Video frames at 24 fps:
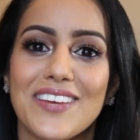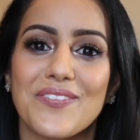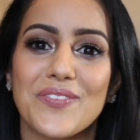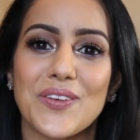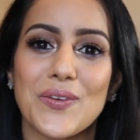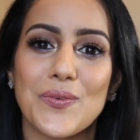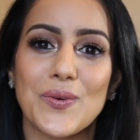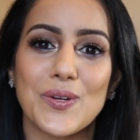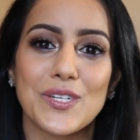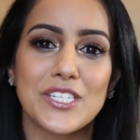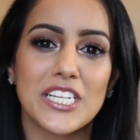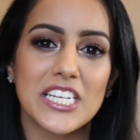If
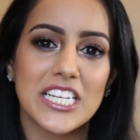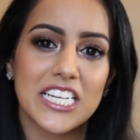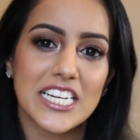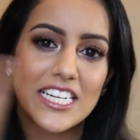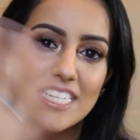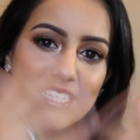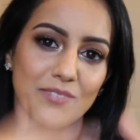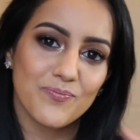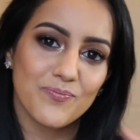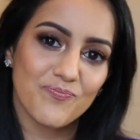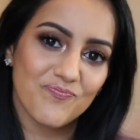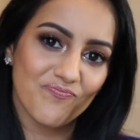you want to
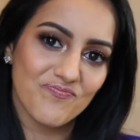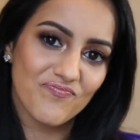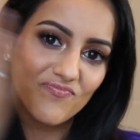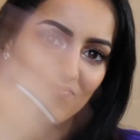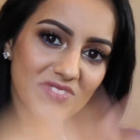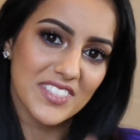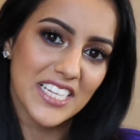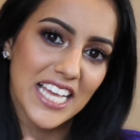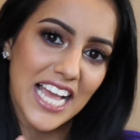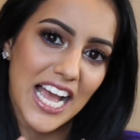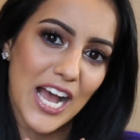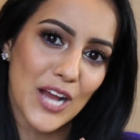learn
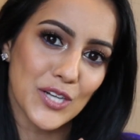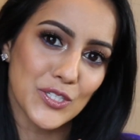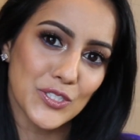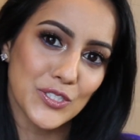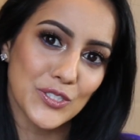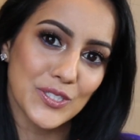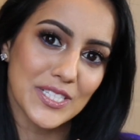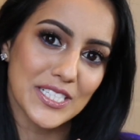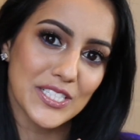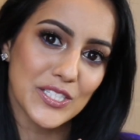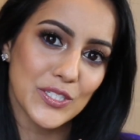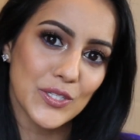how to
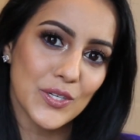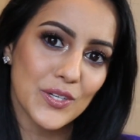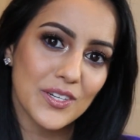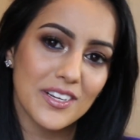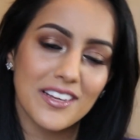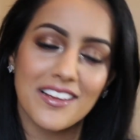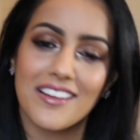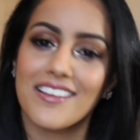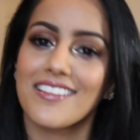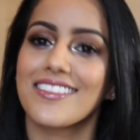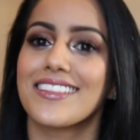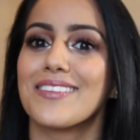do this look,
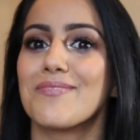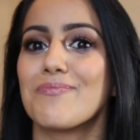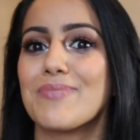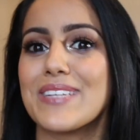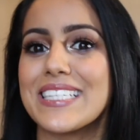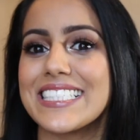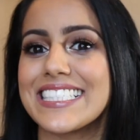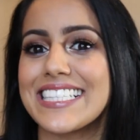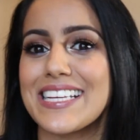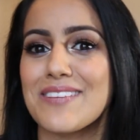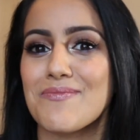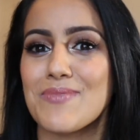then
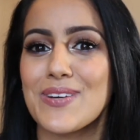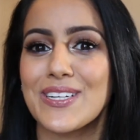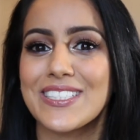please keep